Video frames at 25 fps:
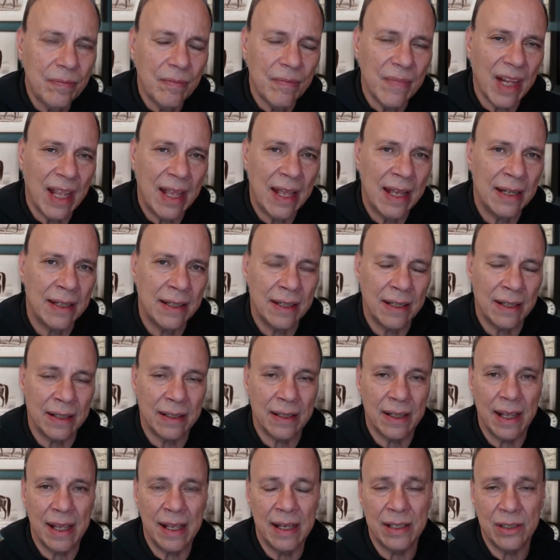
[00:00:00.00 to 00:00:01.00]
And
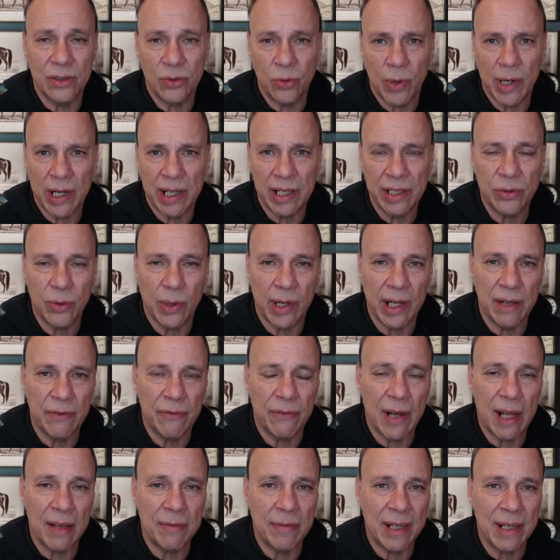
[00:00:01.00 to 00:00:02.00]
in
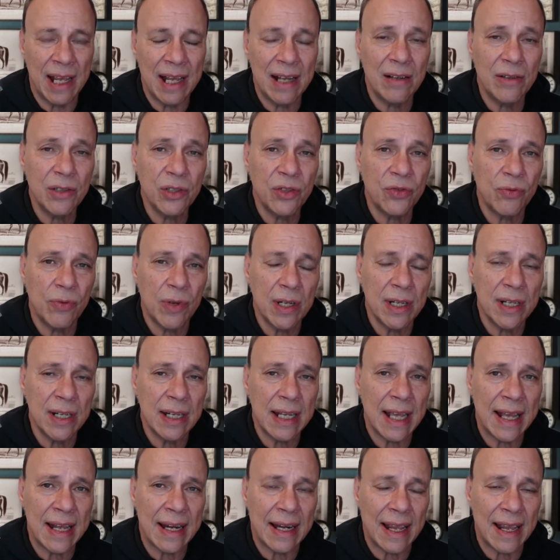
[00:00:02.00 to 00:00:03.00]
2025, now it's
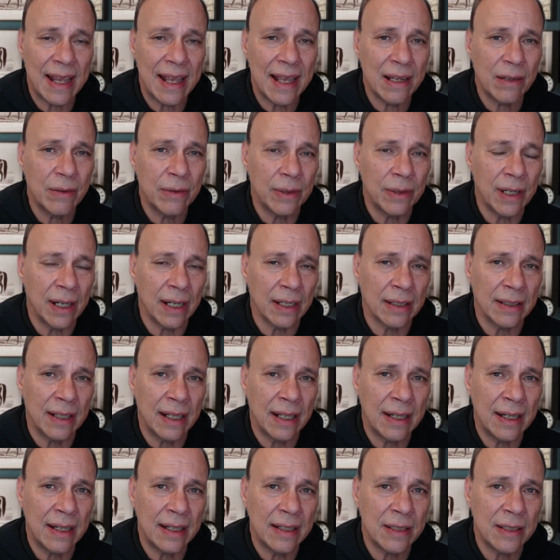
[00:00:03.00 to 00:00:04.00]
run at Aqueduct,
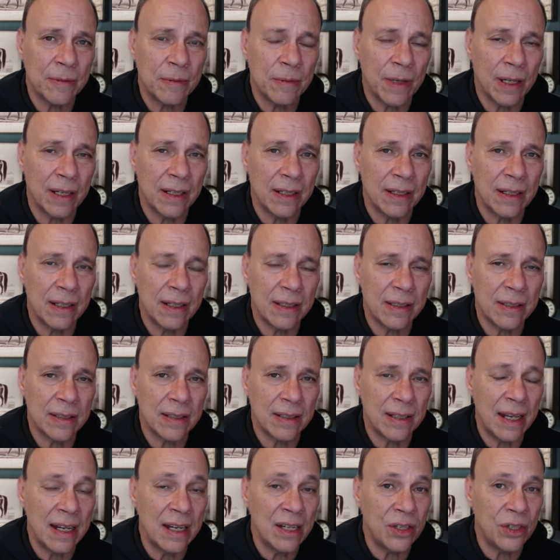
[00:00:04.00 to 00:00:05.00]
and
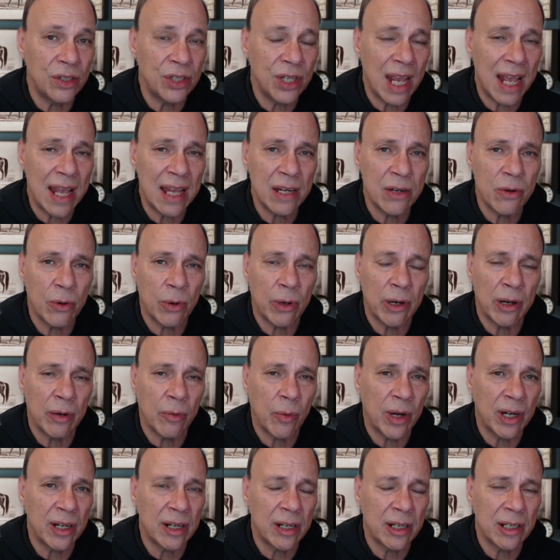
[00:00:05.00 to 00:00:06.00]
it's in January,
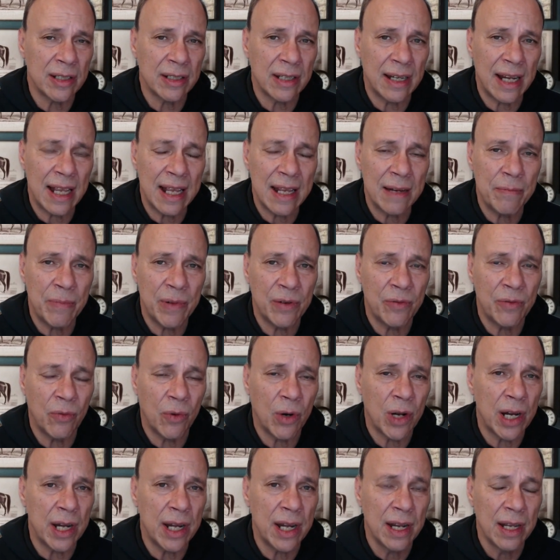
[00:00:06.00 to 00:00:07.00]
whereas it had been
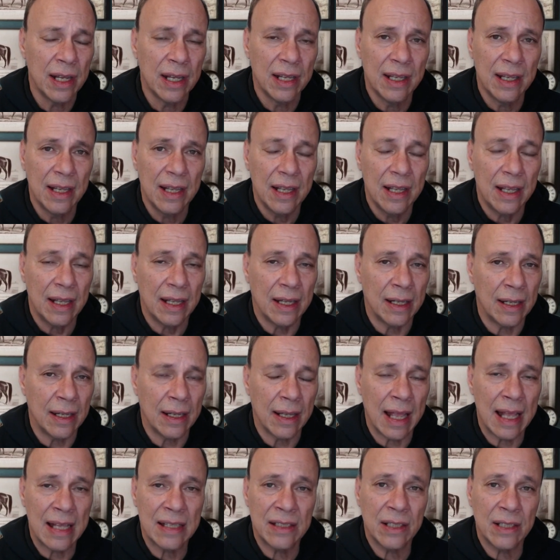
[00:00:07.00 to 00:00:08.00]
run
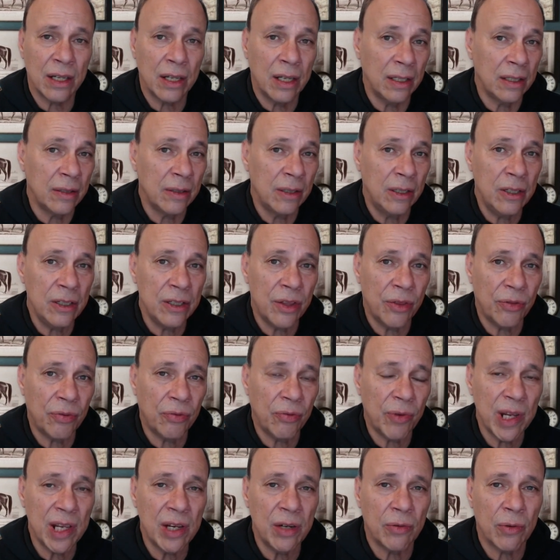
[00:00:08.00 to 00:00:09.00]
as a good
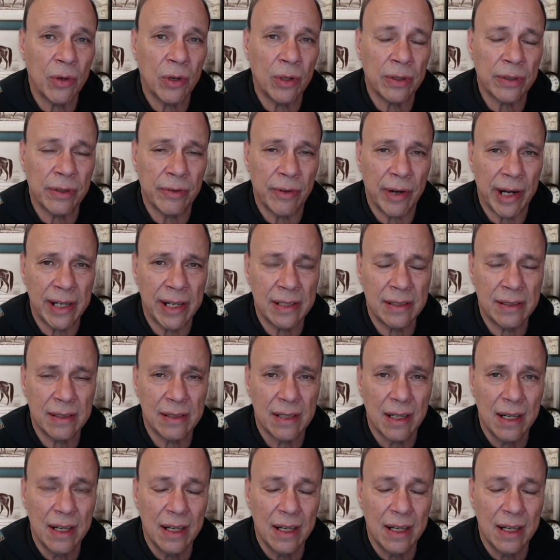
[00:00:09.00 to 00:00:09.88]
3-year-old race